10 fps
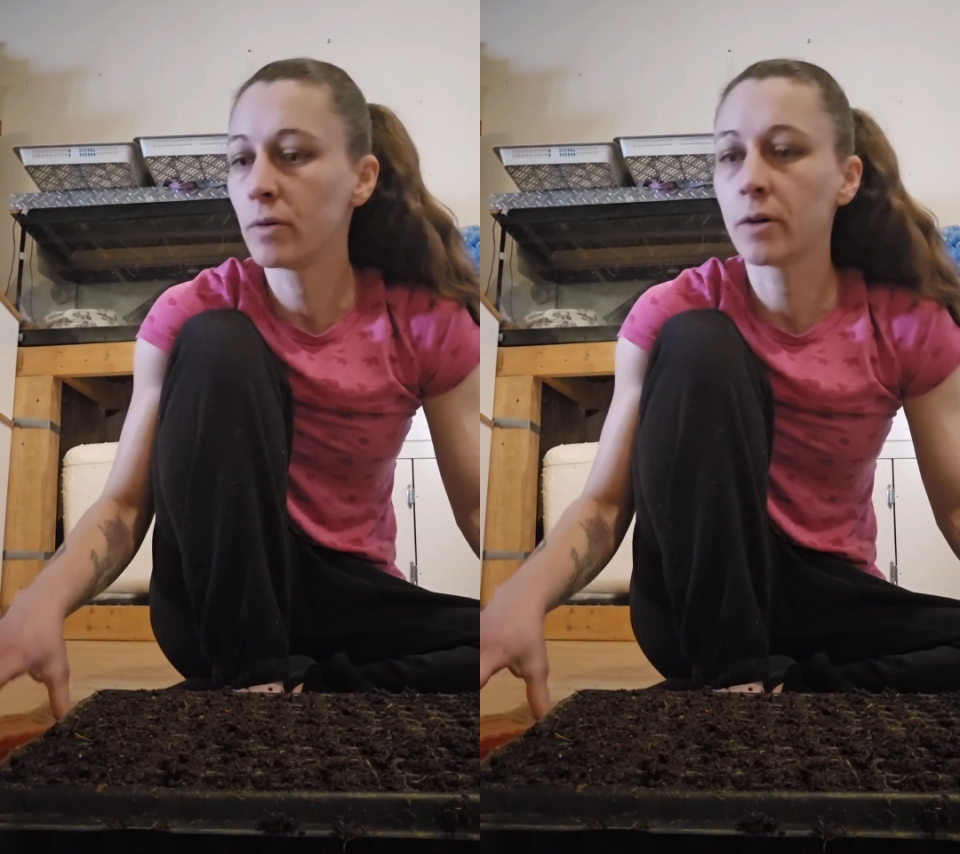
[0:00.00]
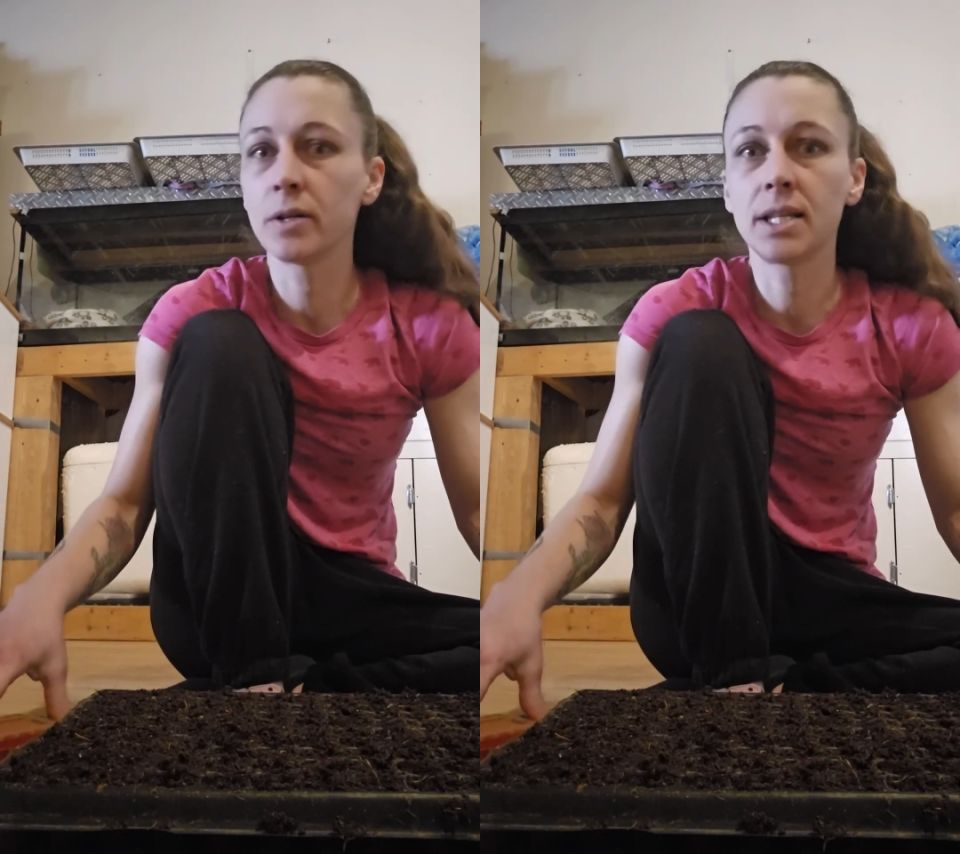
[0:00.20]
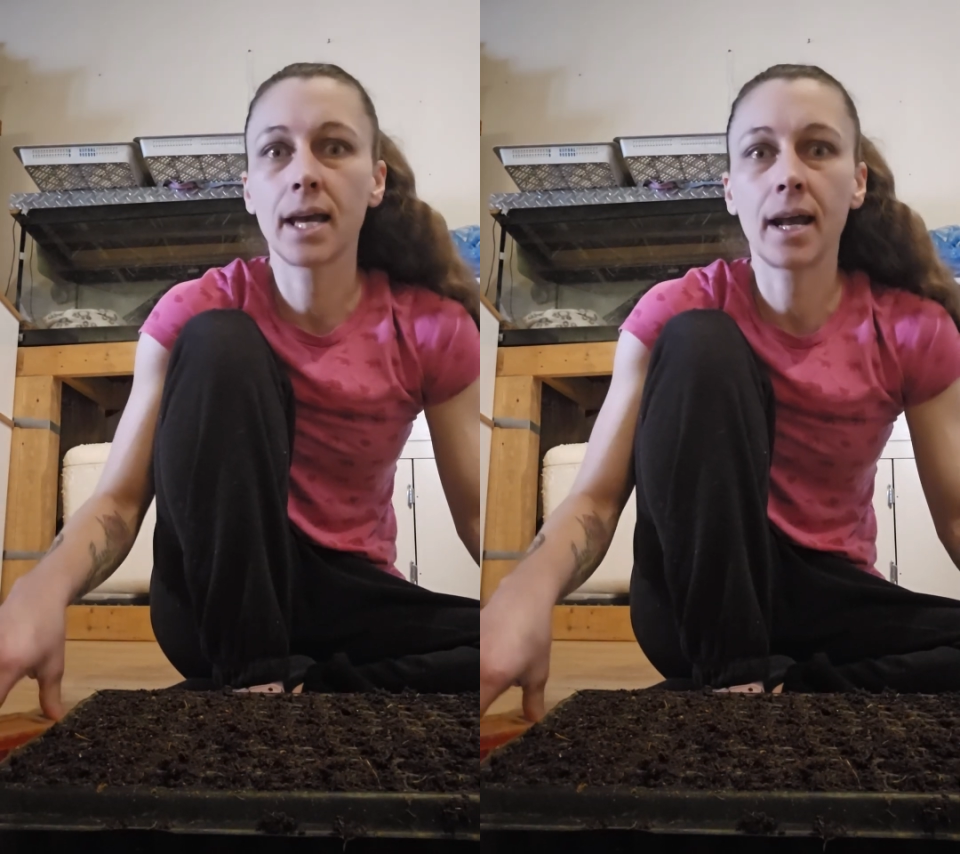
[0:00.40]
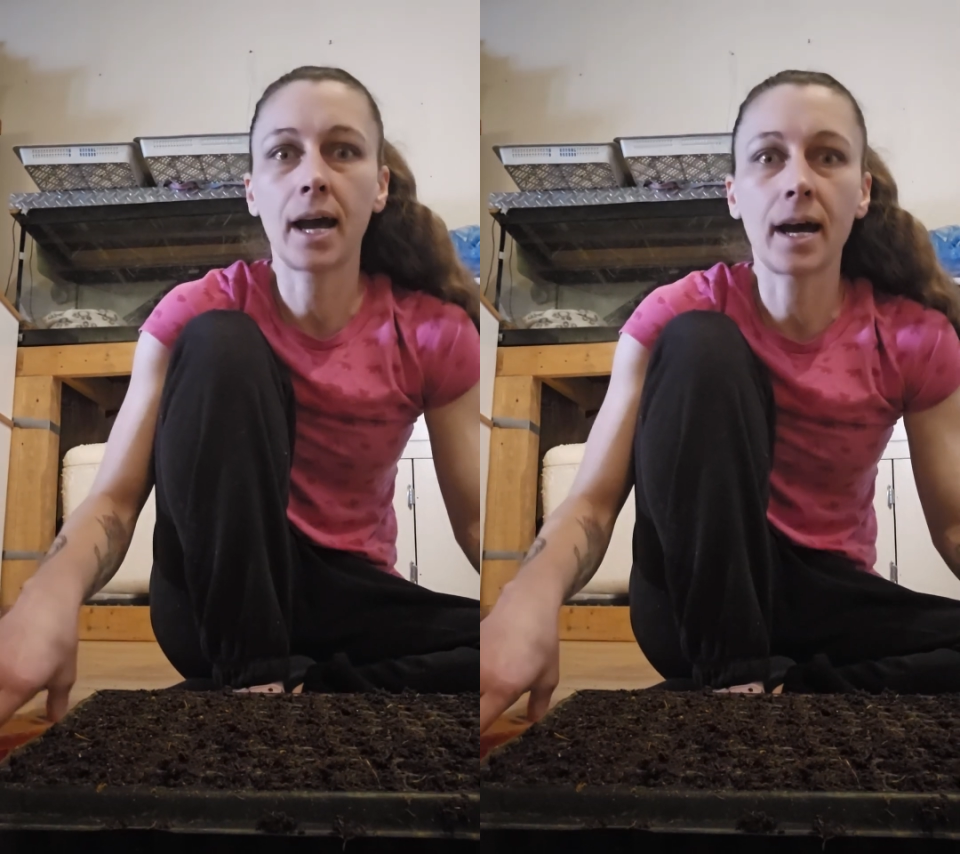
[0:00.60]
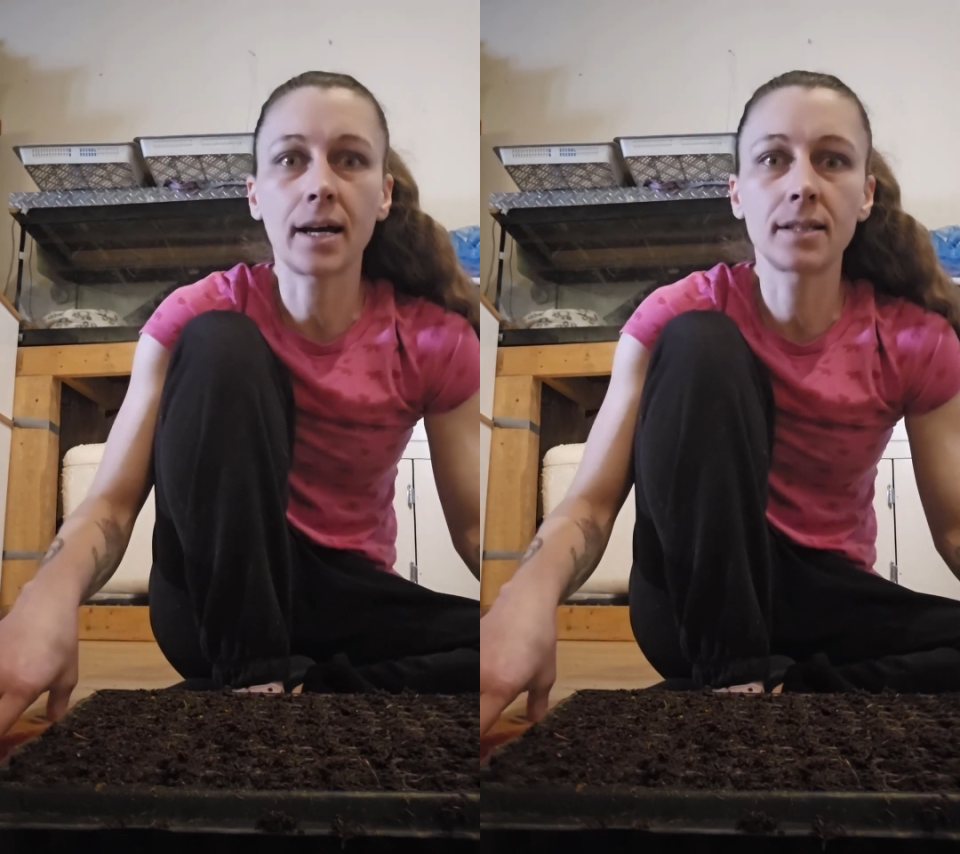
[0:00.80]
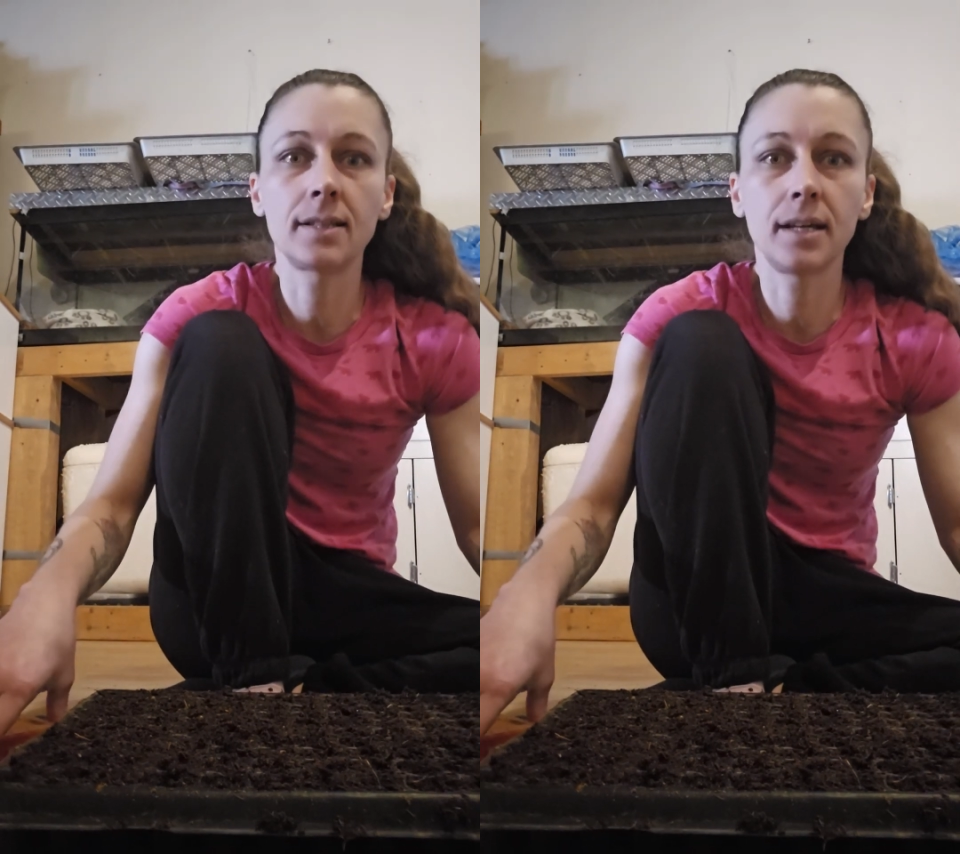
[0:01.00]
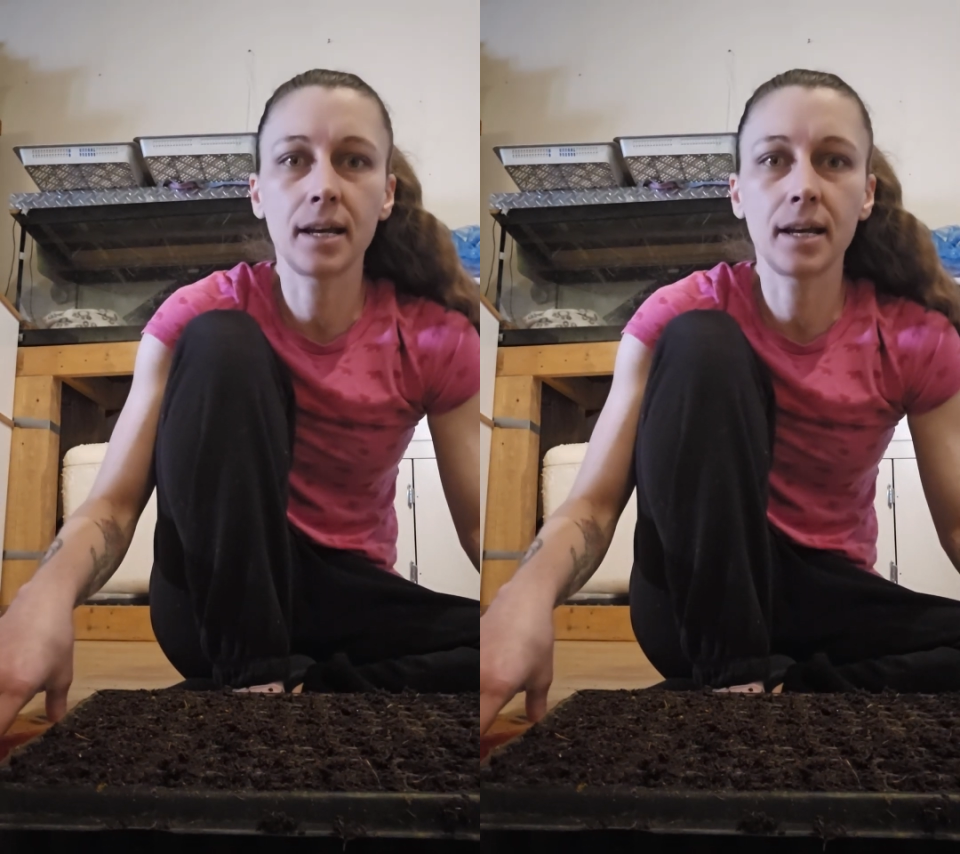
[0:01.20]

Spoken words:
we always get asked